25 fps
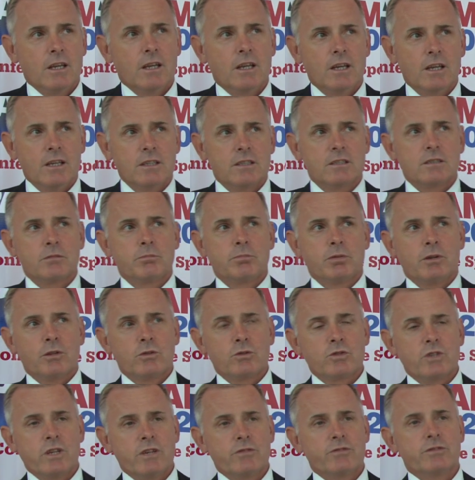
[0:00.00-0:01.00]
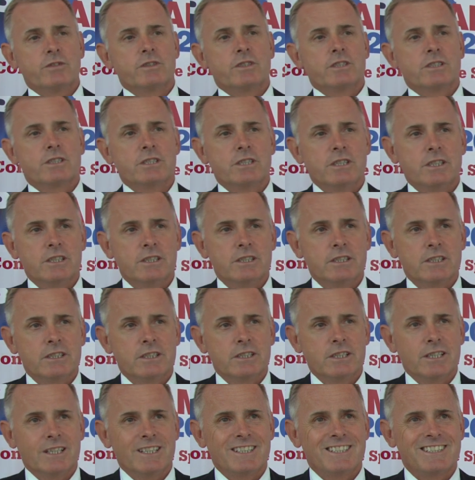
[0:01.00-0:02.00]
Interpol's efforts
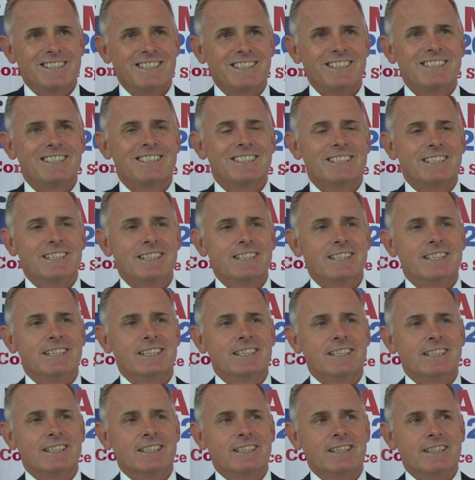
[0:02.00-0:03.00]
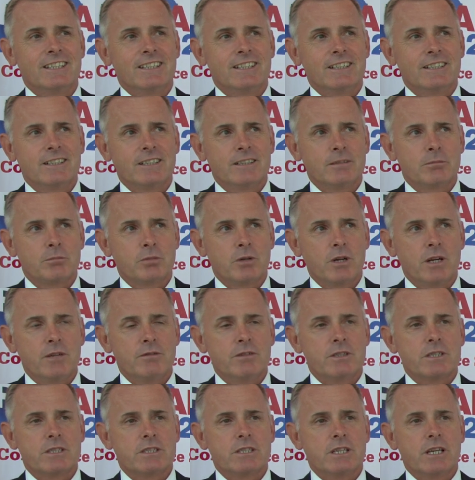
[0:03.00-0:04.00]
in assisting
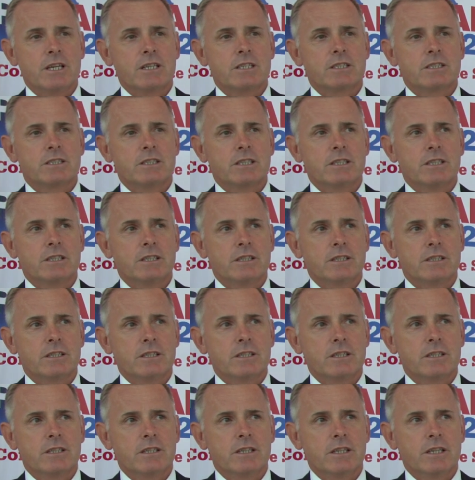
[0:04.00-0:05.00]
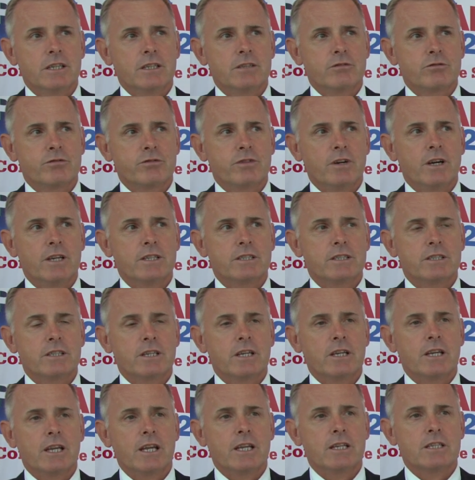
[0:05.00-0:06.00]
private sector in
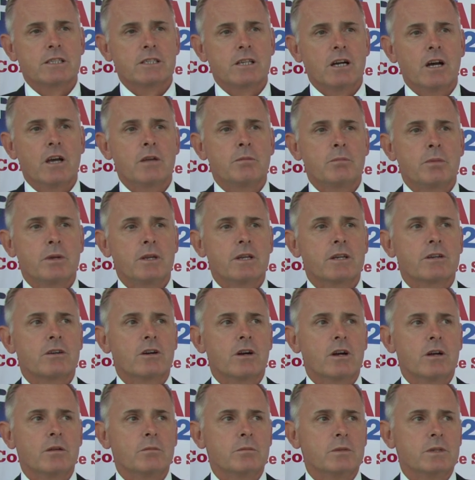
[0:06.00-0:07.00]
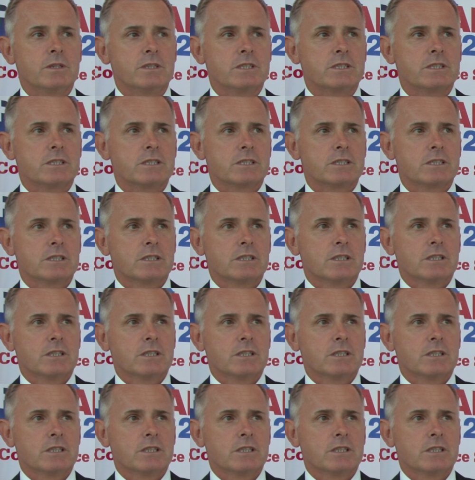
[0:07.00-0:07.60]
fighting against IP crime is